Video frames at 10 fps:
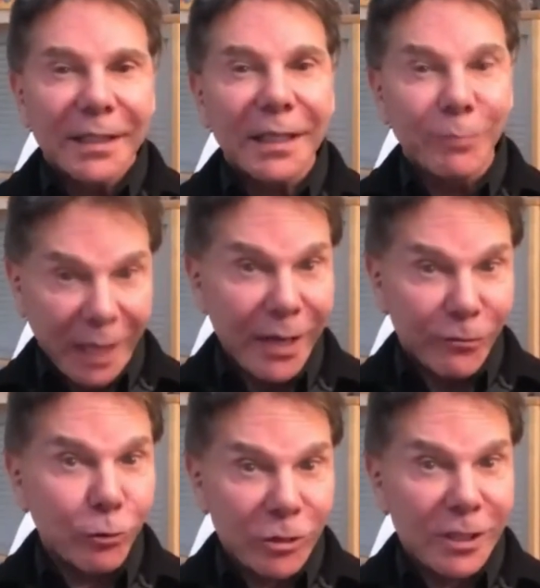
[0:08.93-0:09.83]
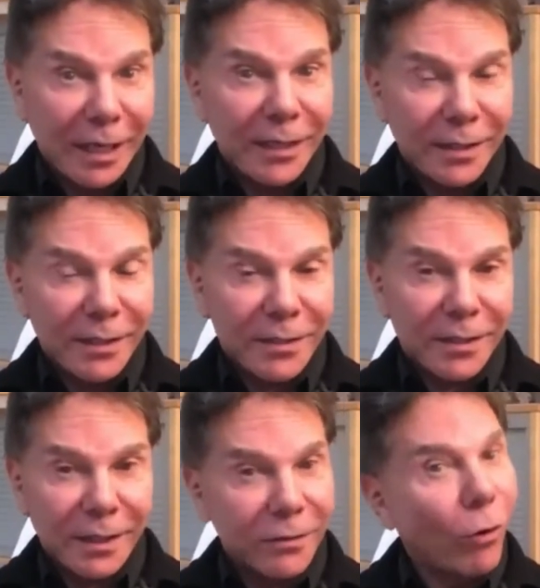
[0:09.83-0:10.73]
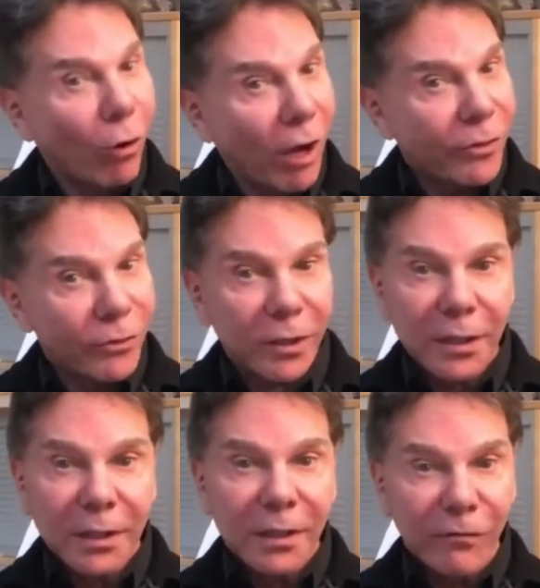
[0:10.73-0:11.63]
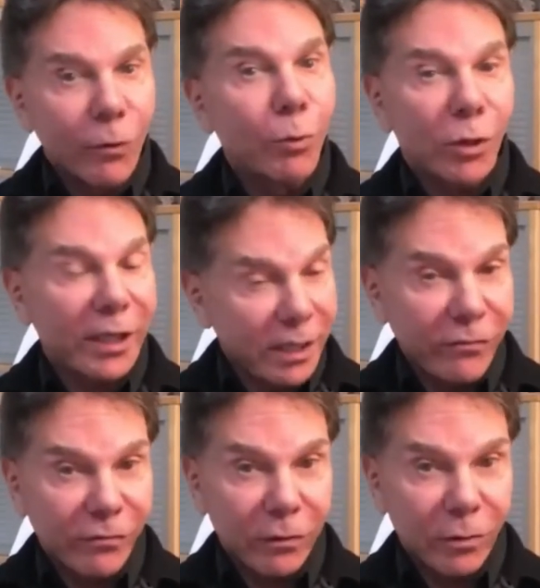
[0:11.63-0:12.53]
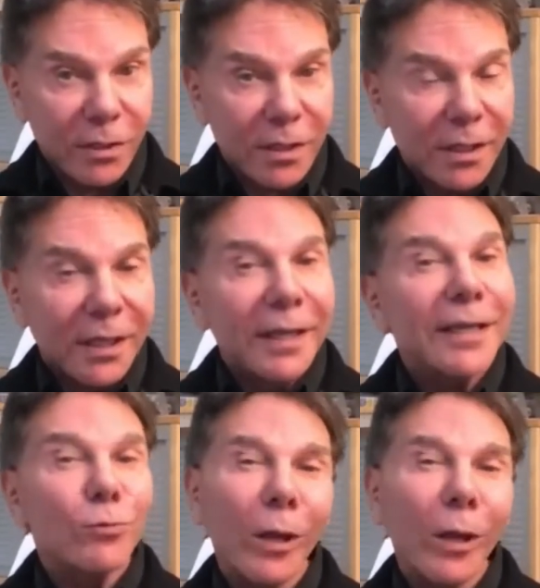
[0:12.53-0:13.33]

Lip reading: a behavioral scientist and author of the book Influence, as